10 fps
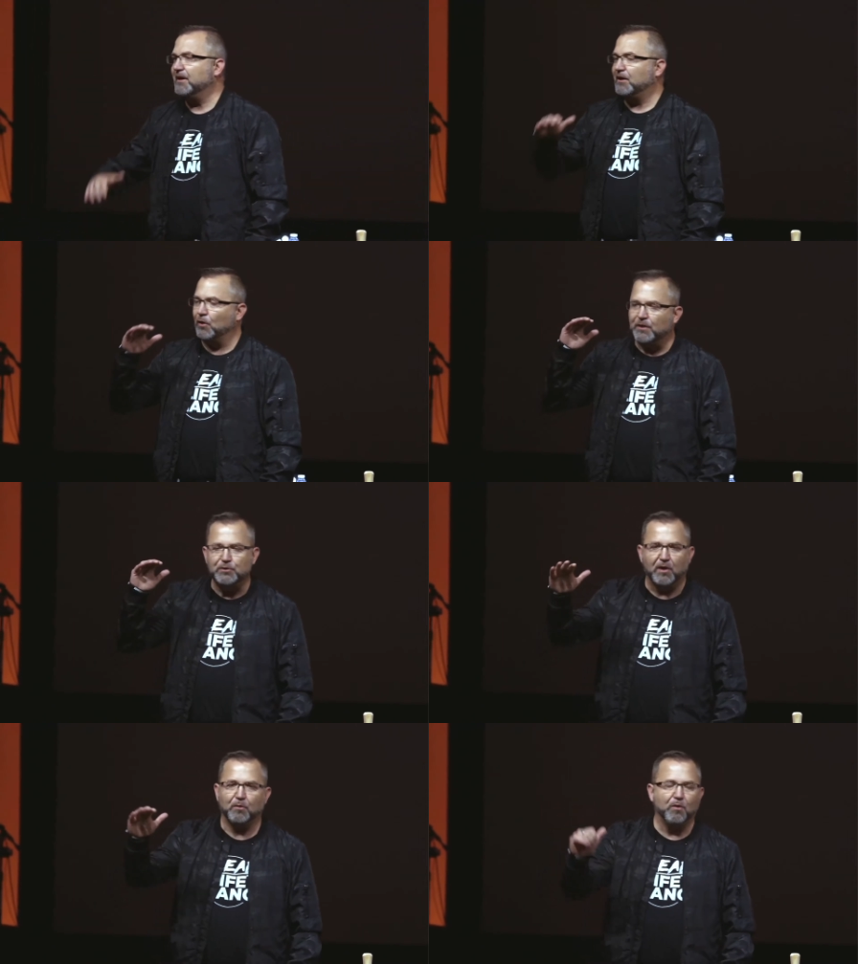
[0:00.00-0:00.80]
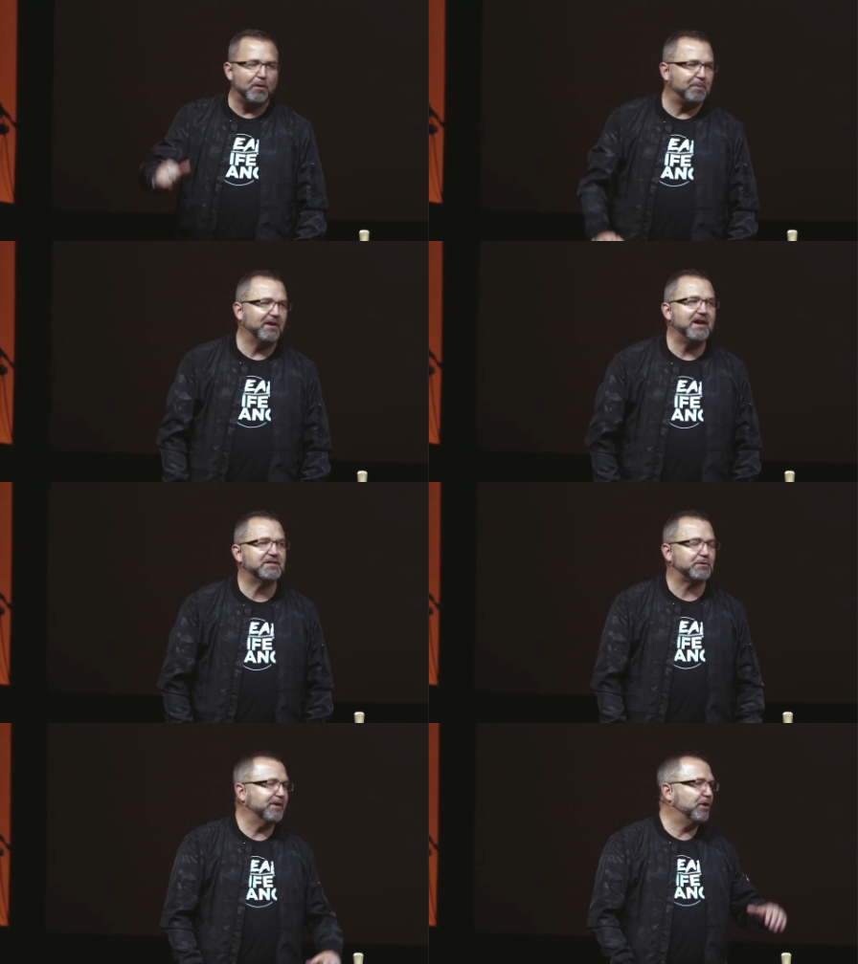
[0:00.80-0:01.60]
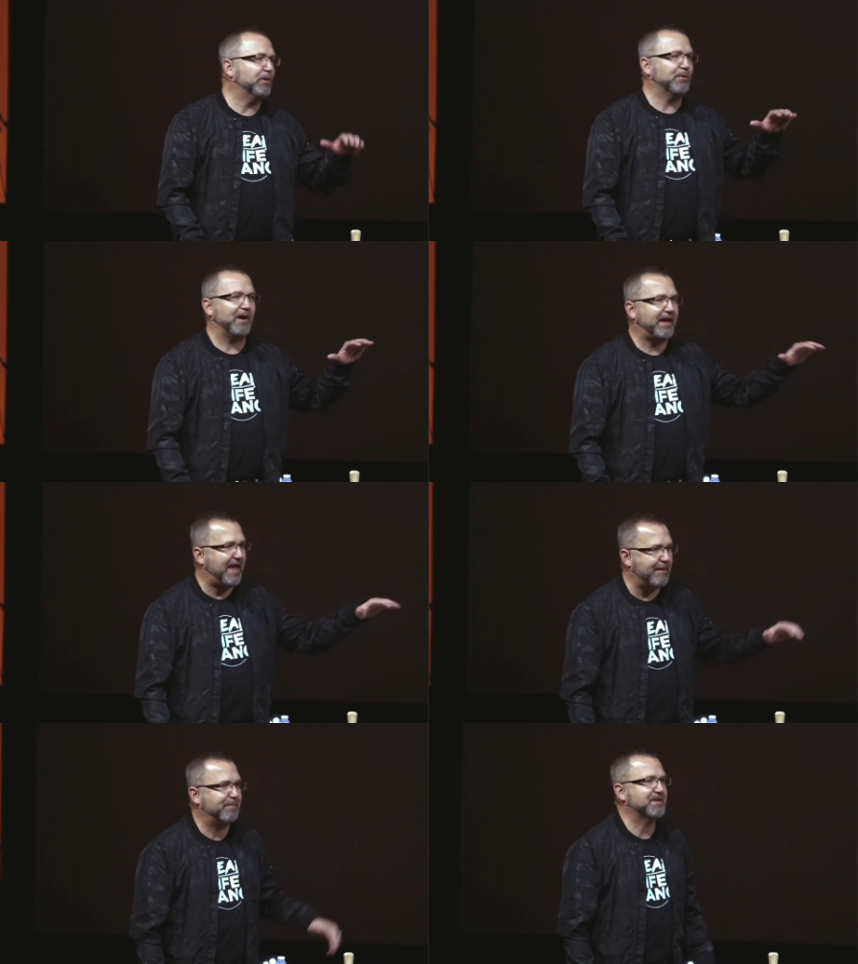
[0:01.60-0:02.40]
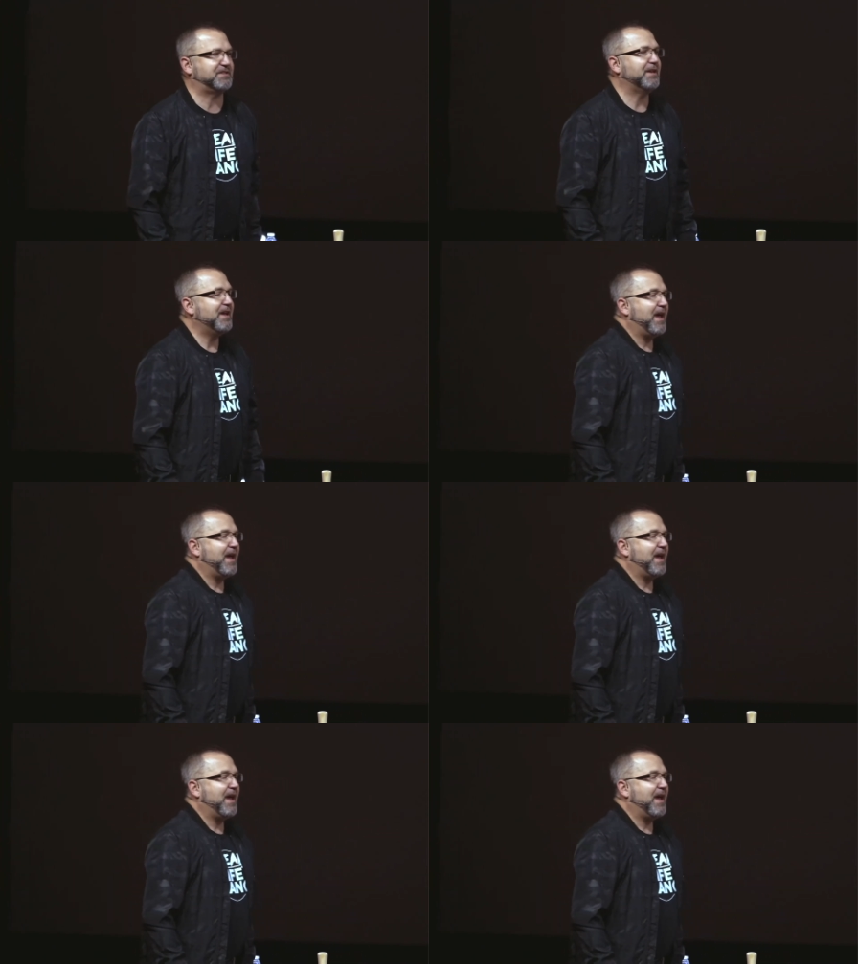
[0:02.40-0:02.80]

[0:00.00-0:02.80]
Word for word: go into our workplace or we go into our campus,